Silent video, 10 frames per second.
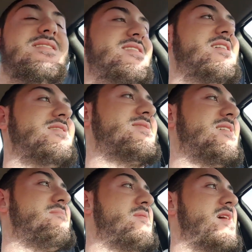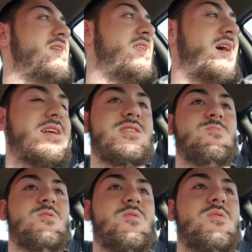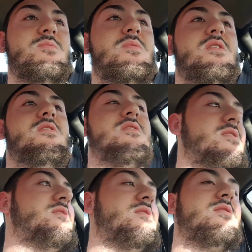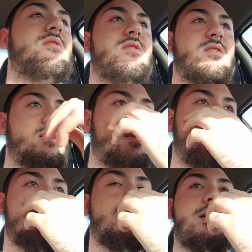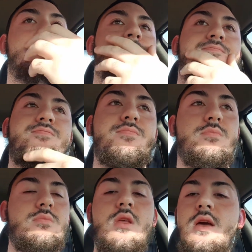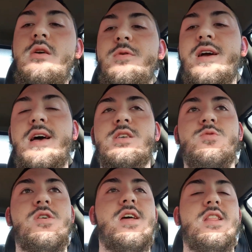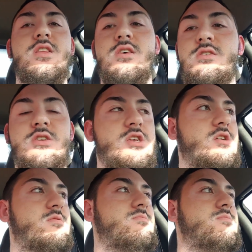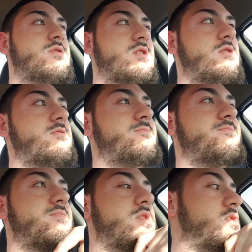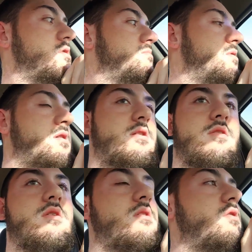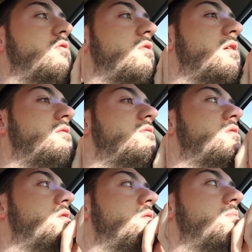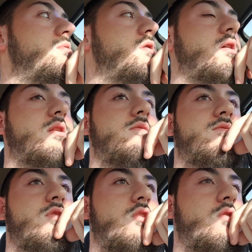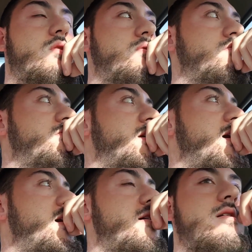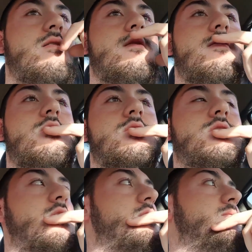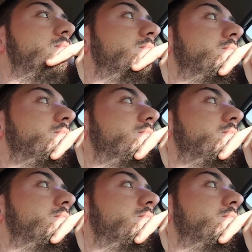No, nah, that's not bad. I just don't want to be here. But anyway, guys, we're headed to the gym, so this should be a great, productive, long day. So,